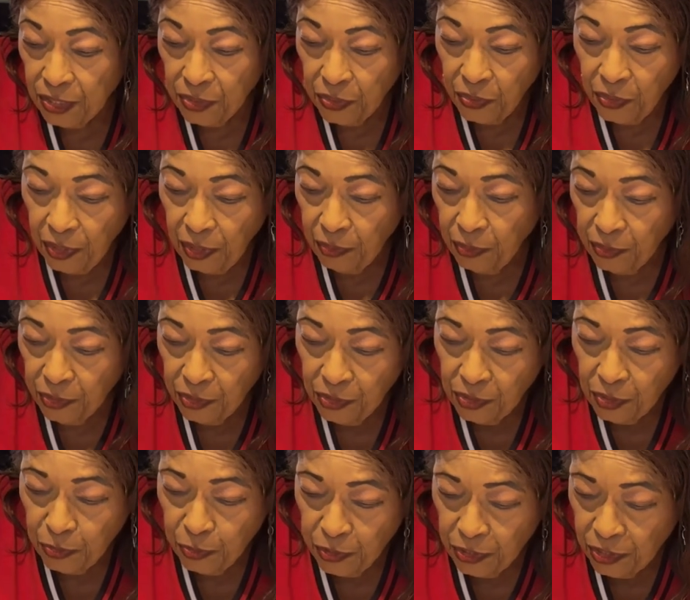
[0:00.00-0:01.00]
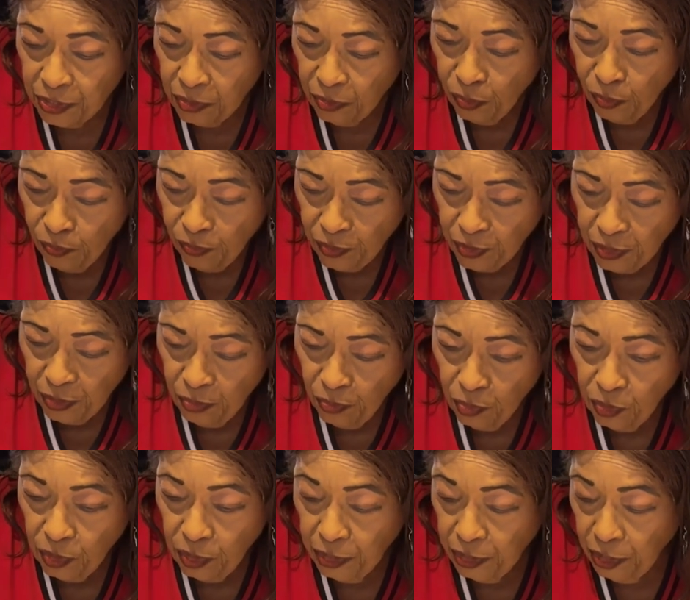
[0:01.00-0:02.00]
So what I'm gonna do is put a
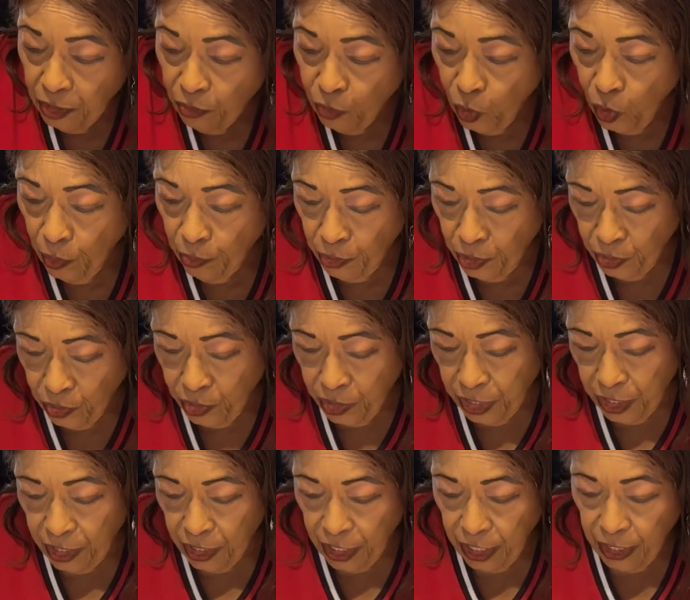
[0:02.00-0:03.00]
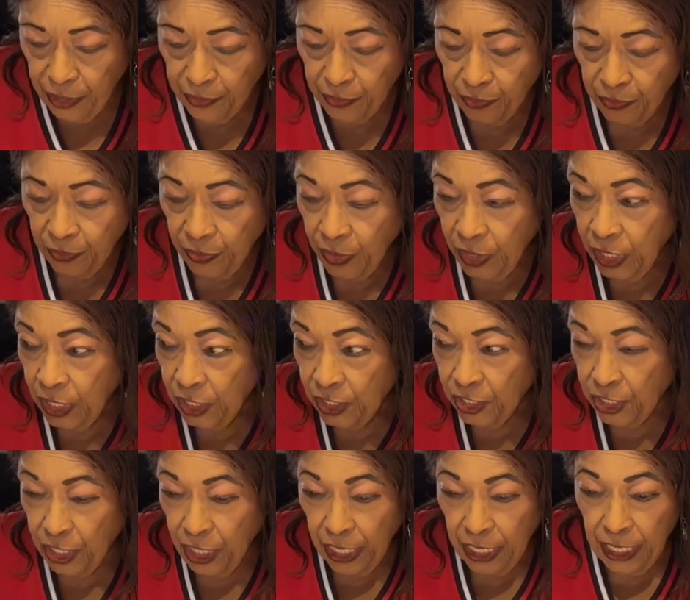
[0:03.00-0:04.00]
little more milk in there
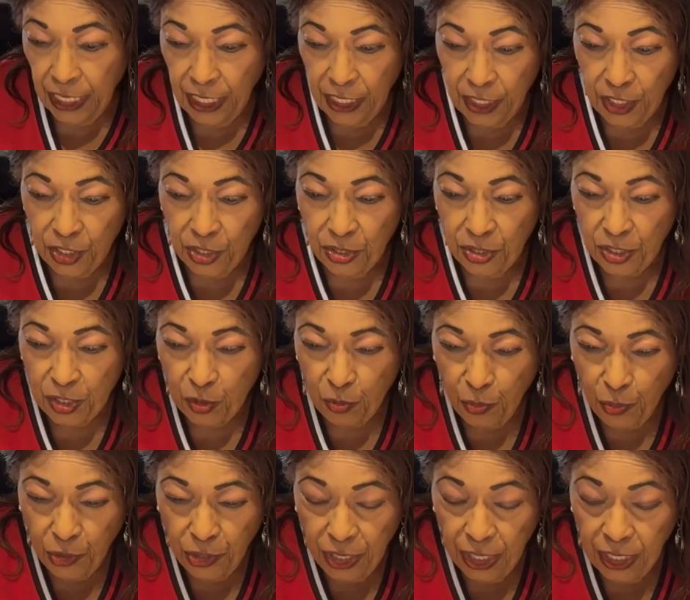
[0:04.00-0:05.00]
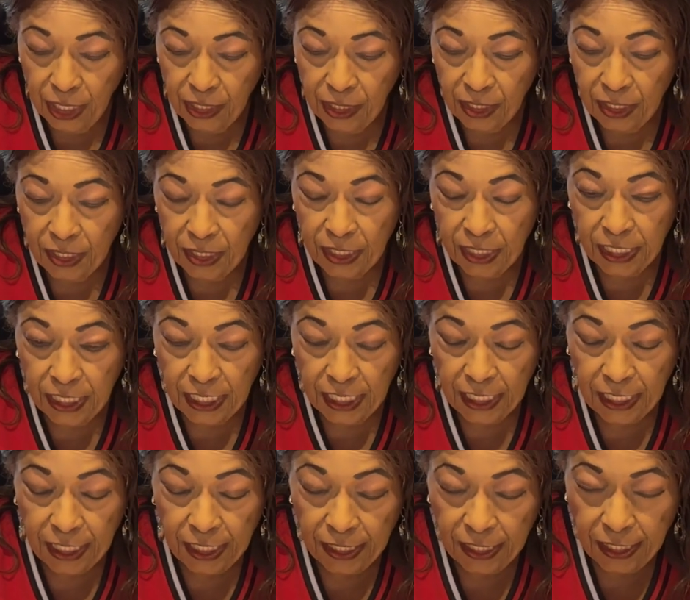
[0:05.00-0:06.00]
till I get it to a spread and
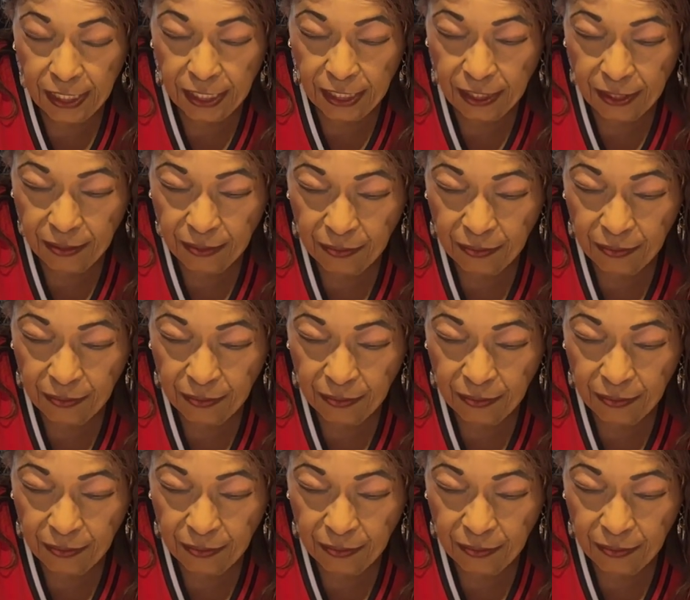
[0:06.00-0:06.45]
consistency.